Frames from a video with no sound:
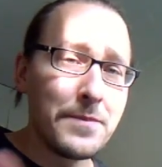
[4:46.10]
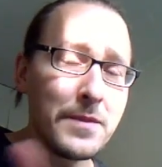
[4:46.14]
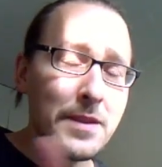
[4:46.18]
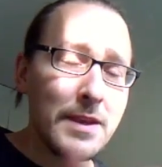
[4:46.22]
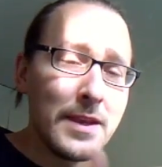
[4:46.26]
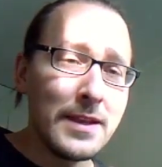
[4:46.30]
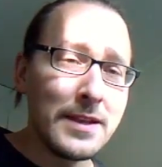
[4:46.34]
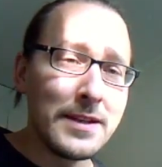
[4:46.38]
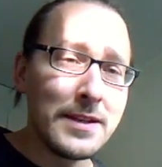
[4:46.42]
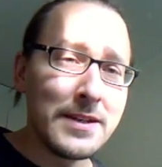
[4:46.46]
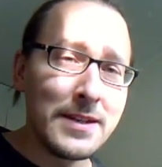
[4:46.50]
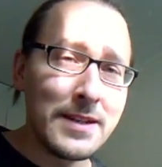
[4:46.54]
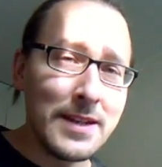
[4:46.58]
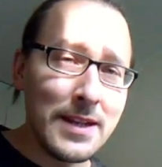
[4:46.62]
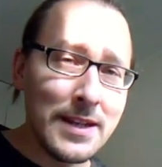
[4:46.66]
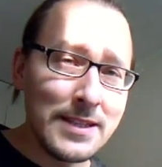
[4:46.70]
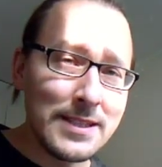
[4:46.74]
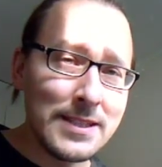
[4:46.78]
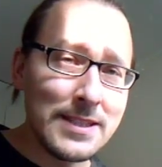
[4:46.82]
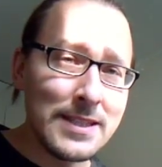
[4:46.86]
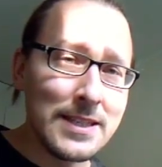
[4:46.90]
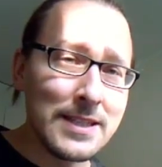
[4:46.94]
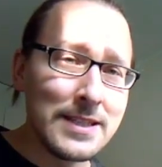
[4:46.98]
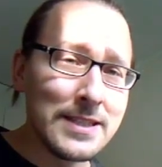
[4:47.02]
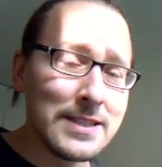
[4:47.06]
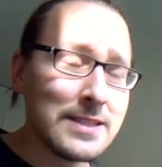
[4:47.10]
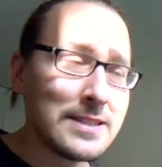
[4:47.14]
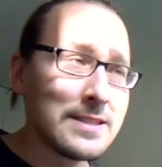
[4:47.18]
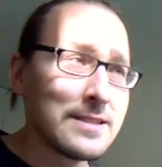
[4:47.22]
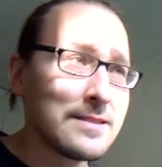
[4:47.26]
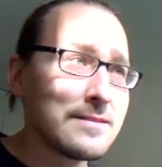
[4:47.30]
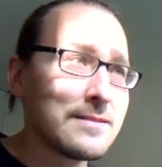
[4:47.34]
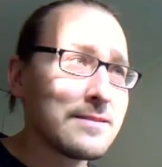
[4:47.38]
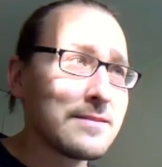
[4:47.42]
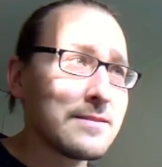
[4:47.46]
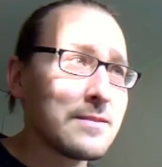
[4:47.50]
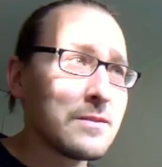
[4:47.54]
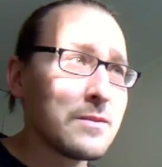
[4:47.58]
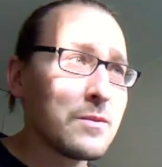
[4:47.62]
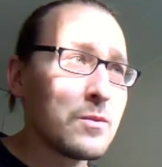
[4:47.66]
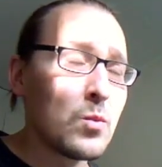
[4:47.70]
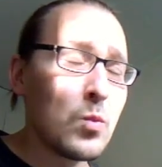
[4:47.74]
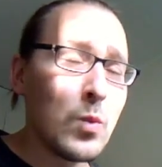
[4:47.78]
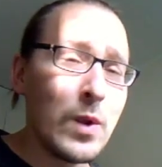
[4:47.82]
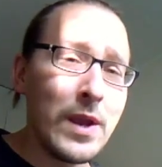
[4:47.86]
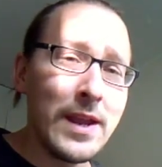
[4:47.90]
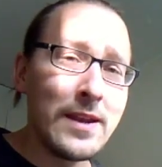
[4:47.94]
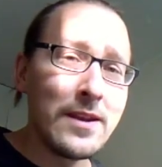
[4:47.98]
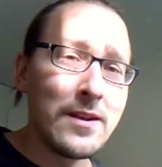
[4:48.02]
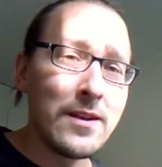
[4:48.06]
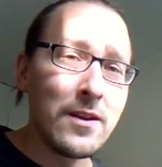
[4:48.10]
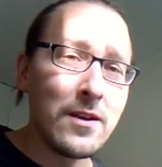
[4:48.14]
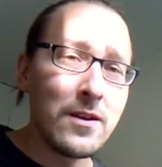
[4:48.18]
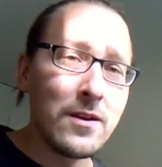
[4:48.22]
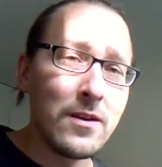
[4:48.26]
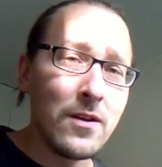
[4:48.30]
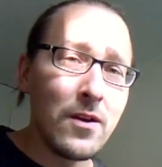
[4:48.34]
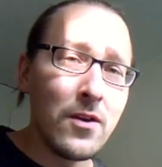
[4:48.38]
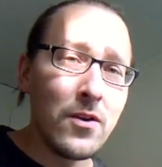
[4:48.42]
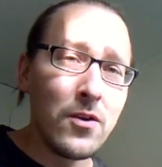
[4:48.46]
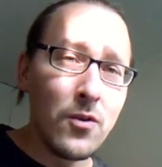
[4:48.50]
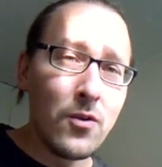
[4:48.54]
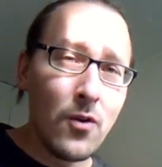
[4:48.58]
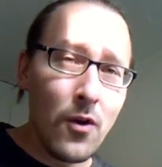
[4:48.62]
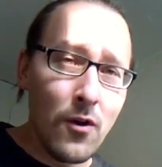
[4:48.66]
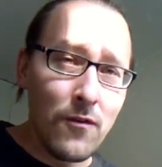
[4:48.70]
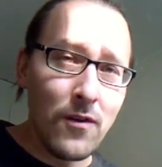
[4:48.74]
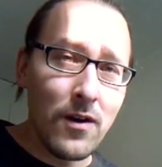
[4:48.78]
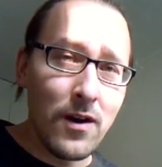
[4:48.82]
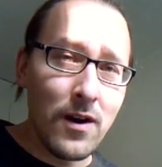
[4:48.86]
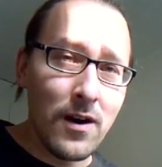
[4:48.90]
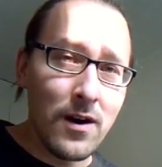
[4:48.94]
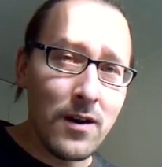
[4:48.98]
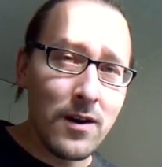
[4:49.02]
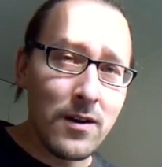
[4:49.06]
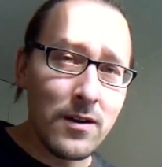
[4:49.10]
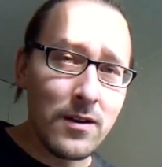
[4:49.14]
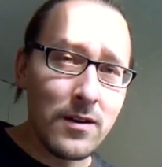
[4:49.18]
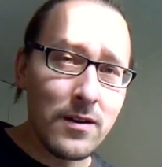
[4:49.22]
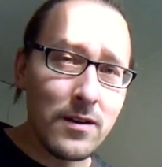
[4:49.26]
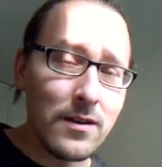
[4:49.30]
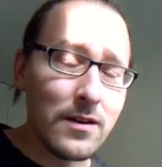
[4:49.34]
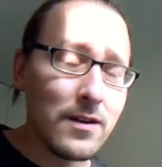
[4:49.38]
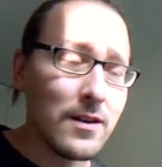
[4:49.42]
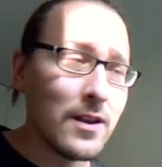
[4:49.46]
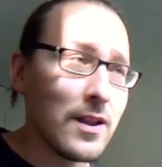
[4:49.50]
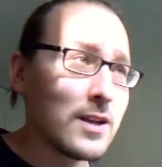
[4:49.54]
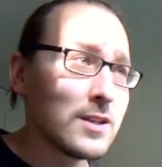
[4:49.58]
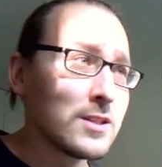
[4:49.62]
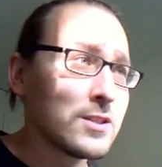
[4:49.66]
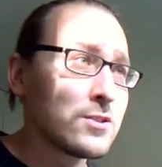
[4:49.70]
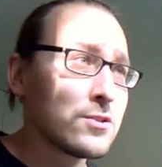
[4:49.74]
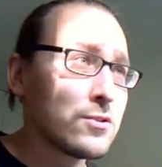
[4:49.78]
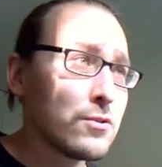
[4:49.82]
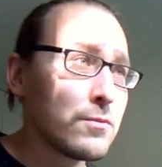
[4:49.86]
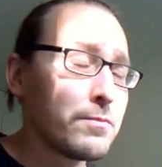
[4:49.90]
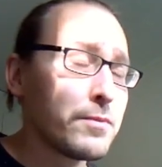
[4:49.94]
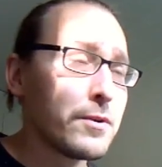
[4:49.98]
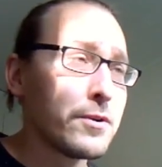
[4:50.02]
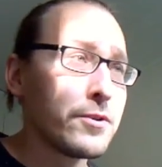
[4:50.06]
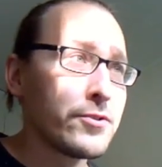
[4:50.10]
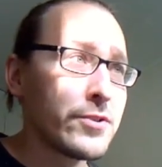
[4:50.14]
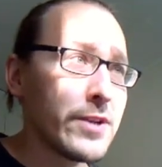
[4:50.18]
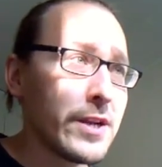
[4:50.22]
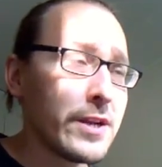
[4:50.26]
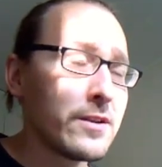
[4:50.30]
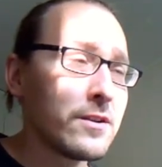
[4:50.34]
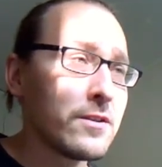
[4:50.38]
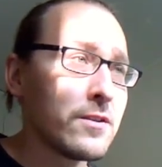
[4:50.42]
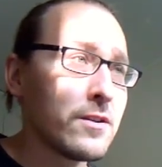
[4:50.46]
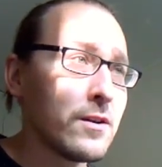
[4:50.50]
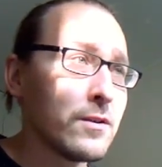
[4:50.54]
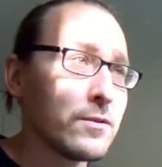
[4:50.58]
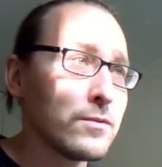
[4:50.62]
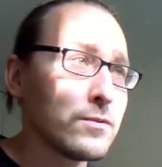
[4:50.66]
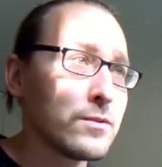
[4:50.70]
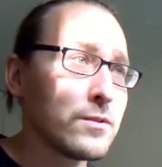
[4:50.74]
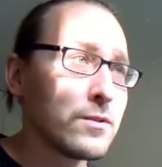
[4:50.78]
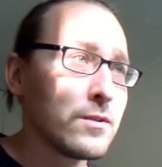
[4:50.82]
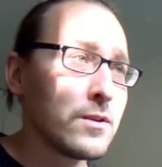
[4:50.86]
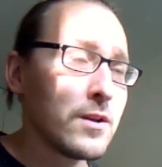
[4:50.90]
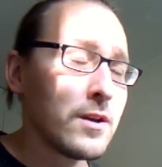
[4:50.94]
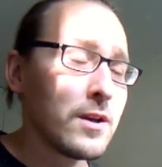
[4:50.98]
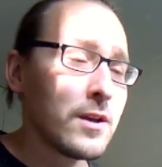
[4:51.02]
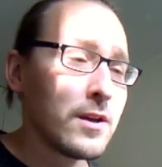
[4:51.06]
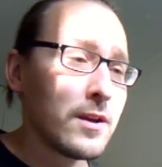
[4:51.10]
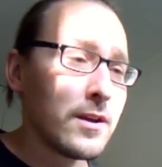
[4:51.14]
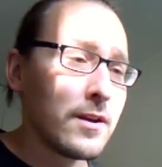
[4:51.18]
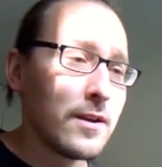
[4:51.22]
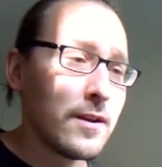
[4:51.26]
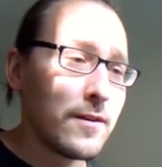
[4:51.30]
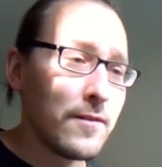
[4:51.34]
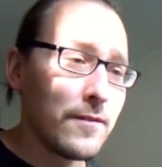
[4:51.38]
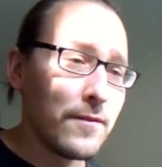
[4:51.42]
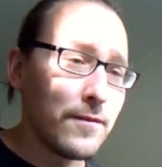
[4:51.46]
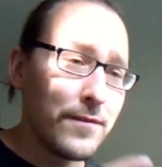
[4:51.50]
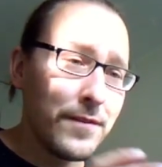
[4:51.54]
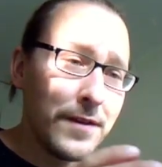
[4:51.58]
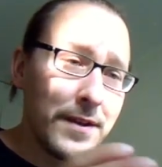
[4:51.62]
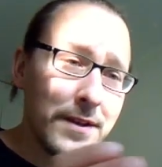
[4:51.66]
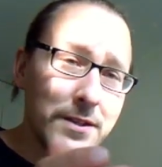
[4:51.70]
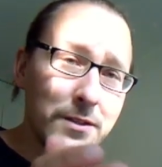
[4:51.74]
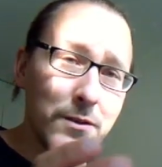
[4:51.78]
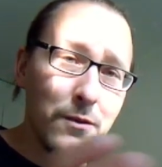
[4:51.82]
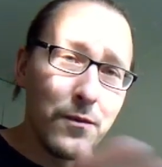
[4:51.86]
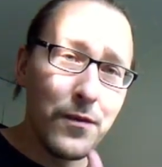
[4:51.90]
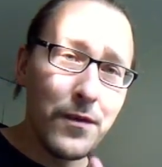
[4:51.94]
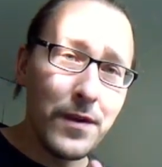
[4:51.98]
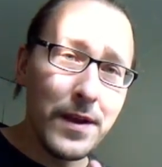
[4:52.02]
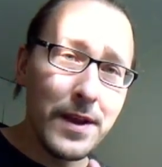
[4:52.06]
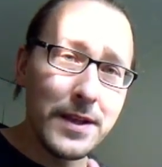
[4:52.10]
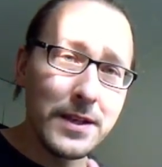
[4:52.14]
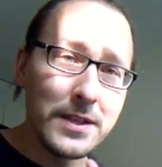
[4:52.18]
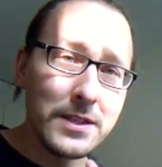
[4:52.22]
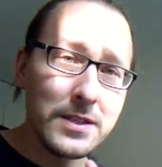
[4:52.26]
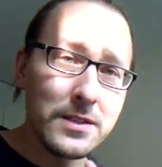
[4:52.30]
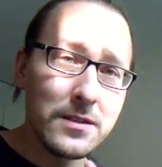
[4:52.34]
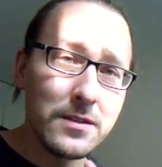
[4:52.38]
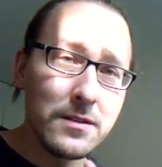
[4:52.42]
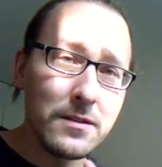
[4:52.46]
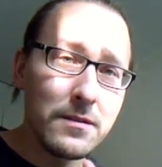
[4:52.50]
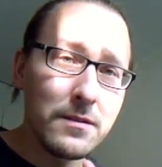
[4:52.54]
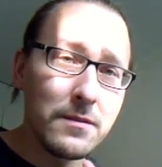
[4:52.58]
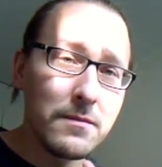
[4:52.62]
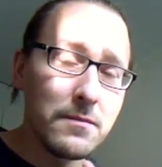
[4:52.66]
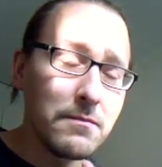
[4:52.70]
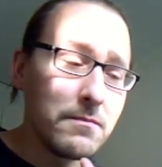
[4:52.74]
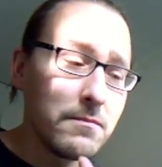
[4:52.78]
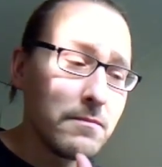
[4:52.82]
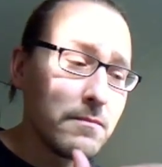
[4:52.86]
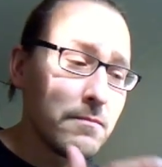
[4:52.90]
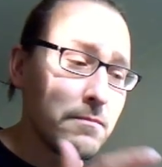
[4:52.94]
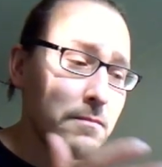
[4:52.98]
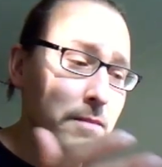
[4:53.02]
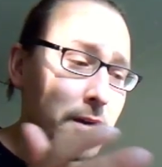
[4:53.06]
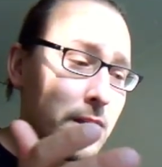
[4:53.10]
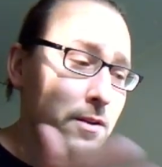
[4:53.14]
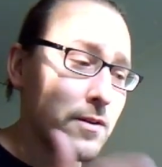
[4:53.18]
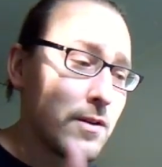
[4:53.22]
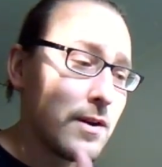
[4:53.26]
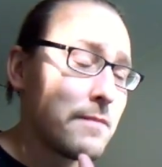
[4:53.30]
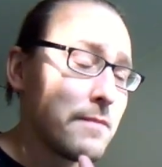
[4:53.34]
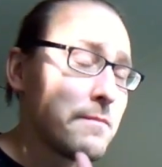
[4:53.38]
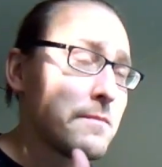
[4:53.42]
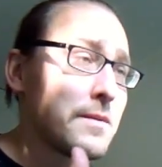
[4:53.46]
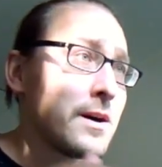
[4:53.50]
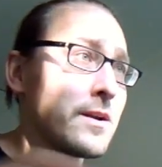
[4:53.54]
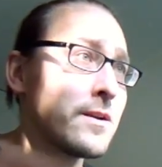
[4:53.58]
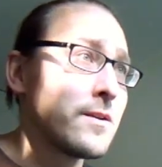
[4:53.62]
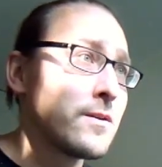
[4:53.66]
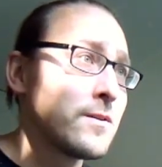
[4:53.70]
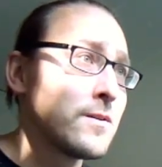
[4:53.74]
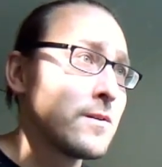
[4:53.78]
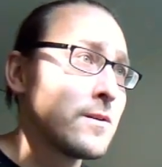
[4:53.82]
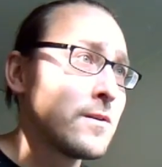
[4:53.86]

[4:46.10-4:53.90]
it doesn't win a Nova class super dreadnought face to face, mano a mano.